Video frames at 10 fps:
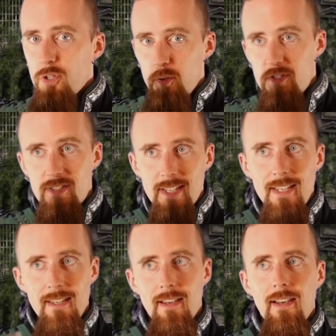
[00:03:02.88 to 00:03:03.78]
to
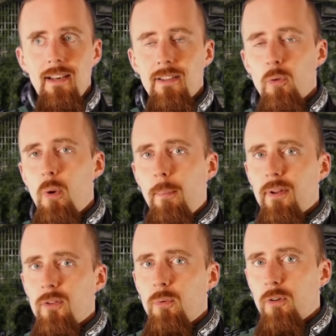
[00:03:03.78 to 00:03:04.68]
see the
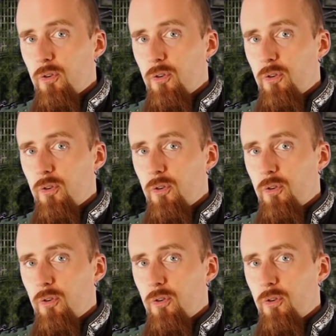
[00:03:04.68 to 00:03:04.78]
weapon as well.